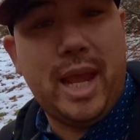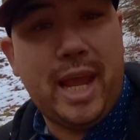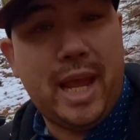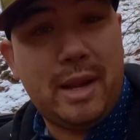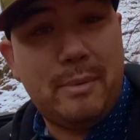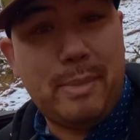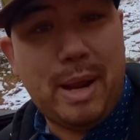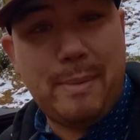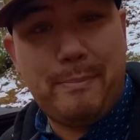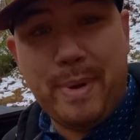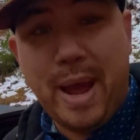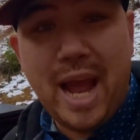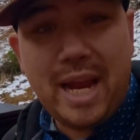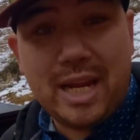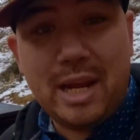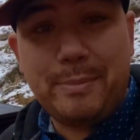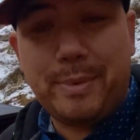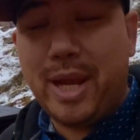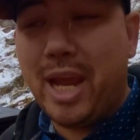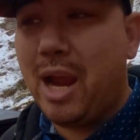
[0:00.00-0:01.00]
and my
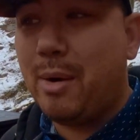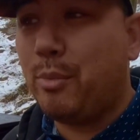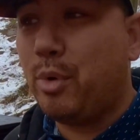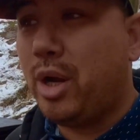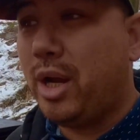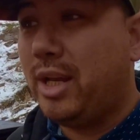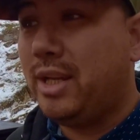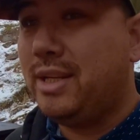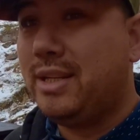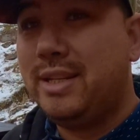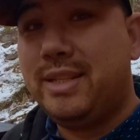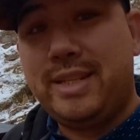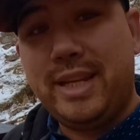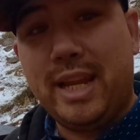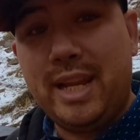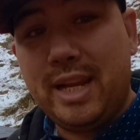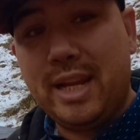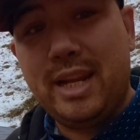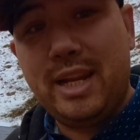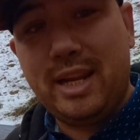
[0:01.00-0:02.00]
backup camera
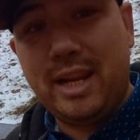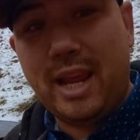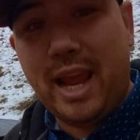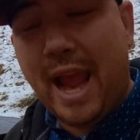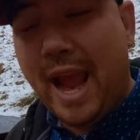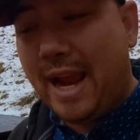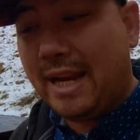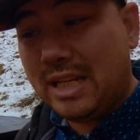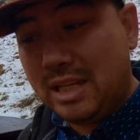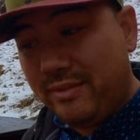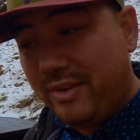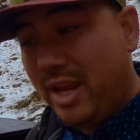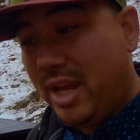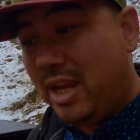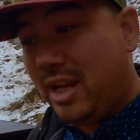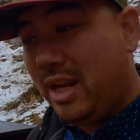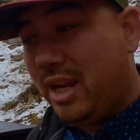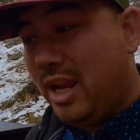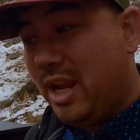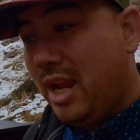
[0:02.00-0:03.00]
didn't
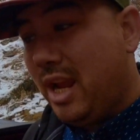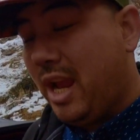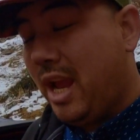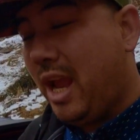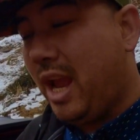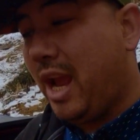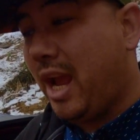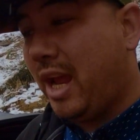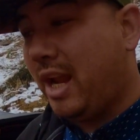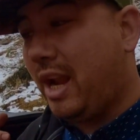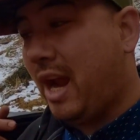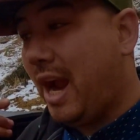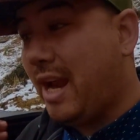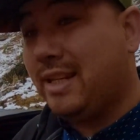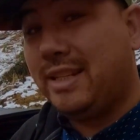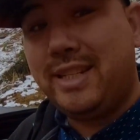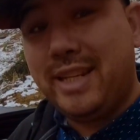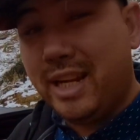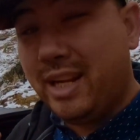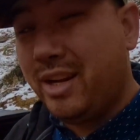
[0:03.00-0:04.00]
activate, and
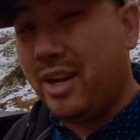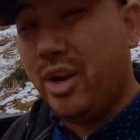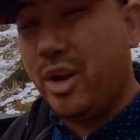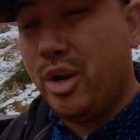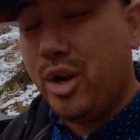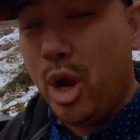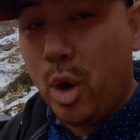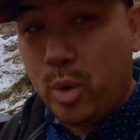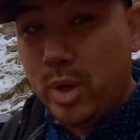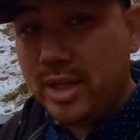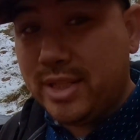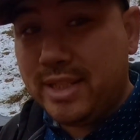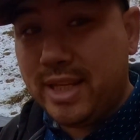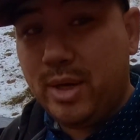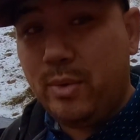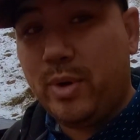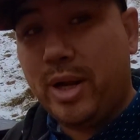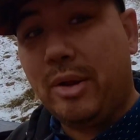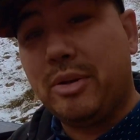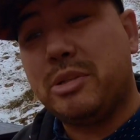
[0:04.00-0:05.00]
I didn't notice
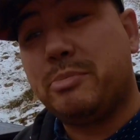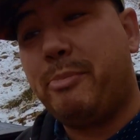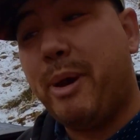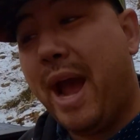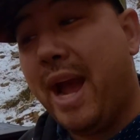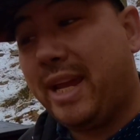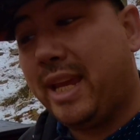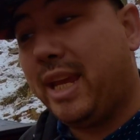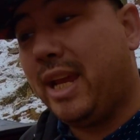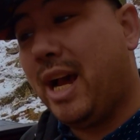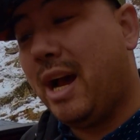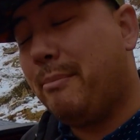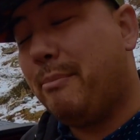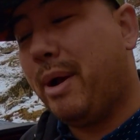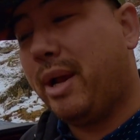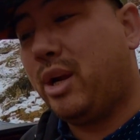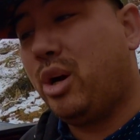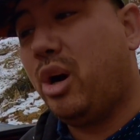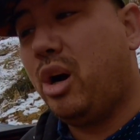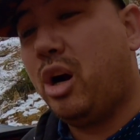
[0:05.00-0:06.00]
it when I was backing up
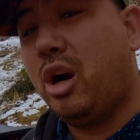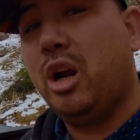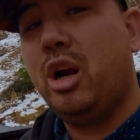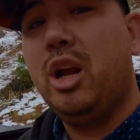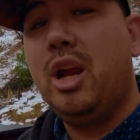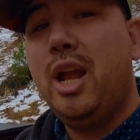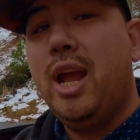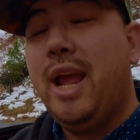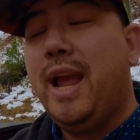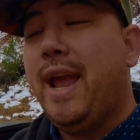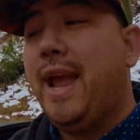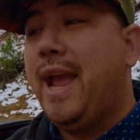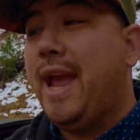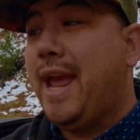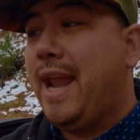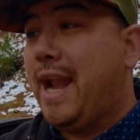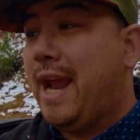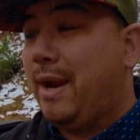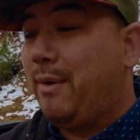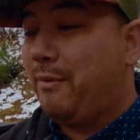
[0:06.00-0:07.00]
my car,
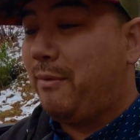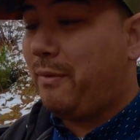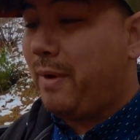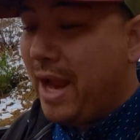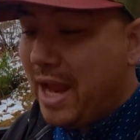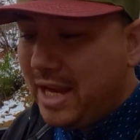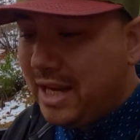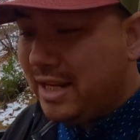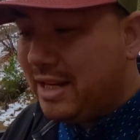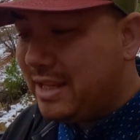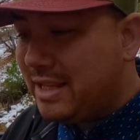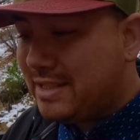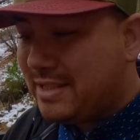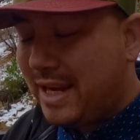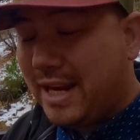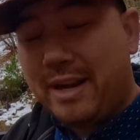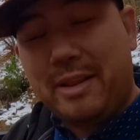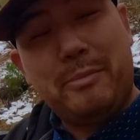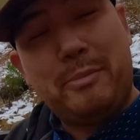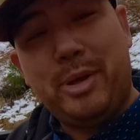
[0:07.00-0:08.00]
and I ran into the
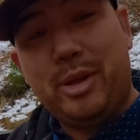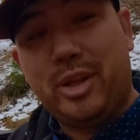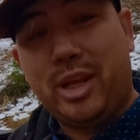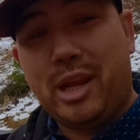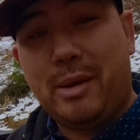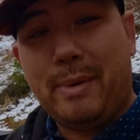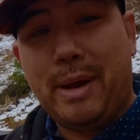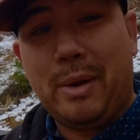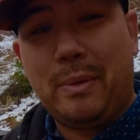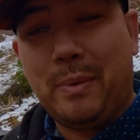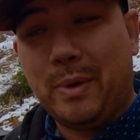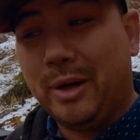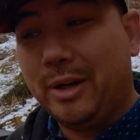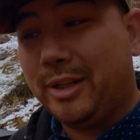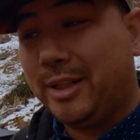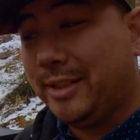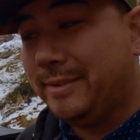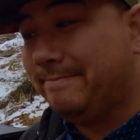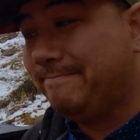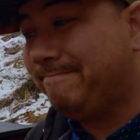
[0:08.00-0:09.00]
side of the building at my
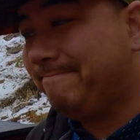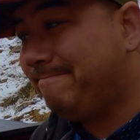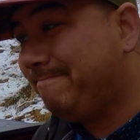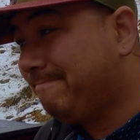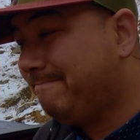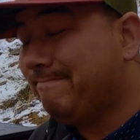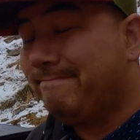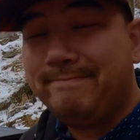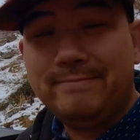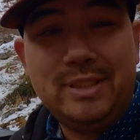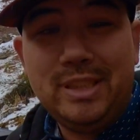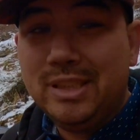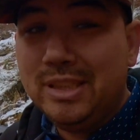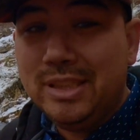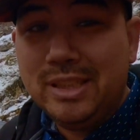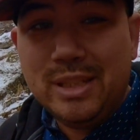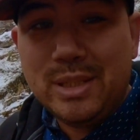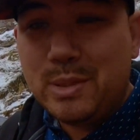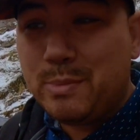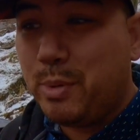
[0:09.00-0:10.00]
work.
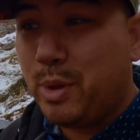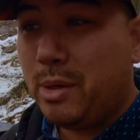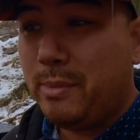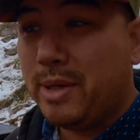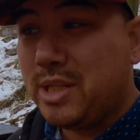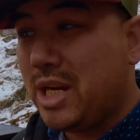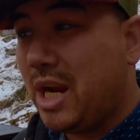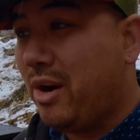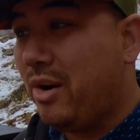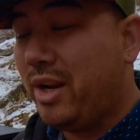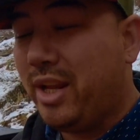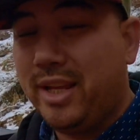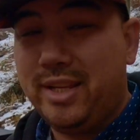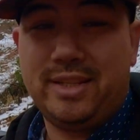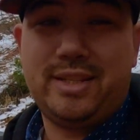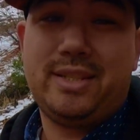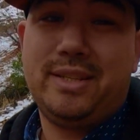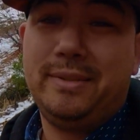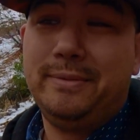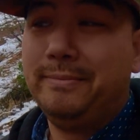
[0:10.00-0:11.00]
It's pretty much how it
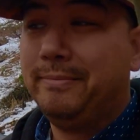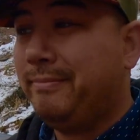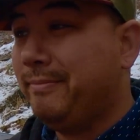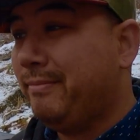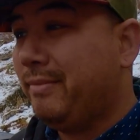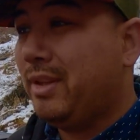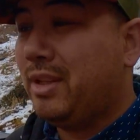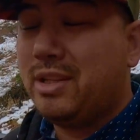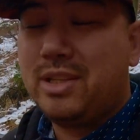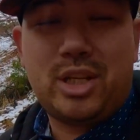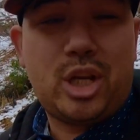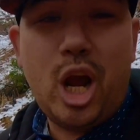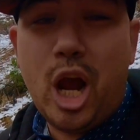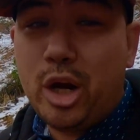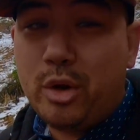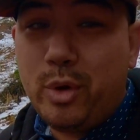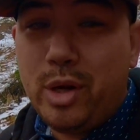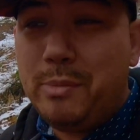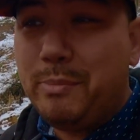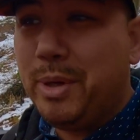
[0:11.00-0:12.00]
is. It's a
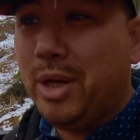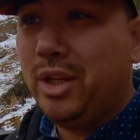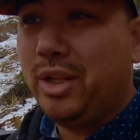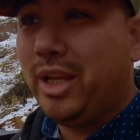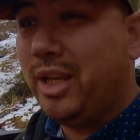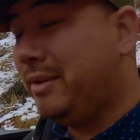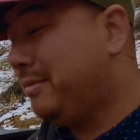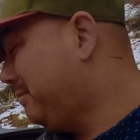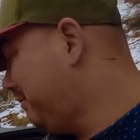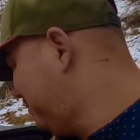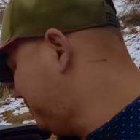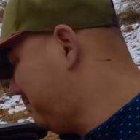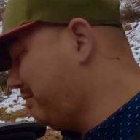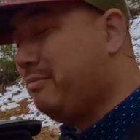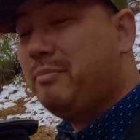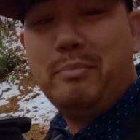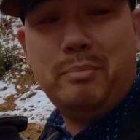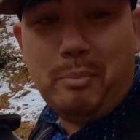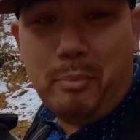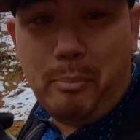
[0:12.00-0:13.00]
concrete building,
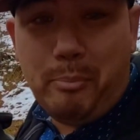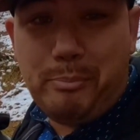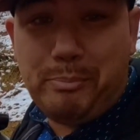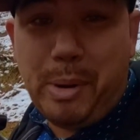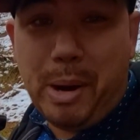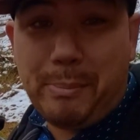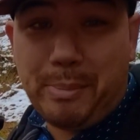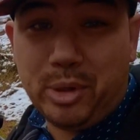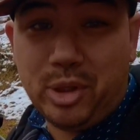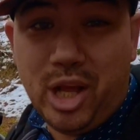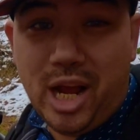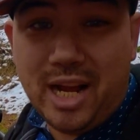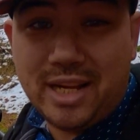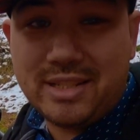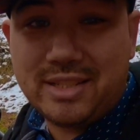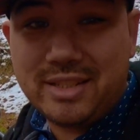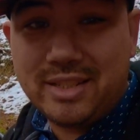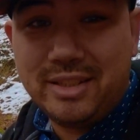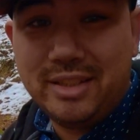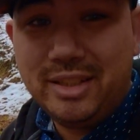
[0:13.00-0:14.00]
bumper
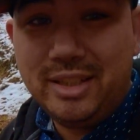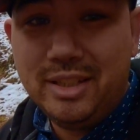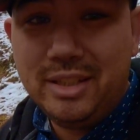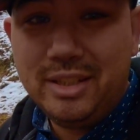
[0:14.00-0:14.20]
lost.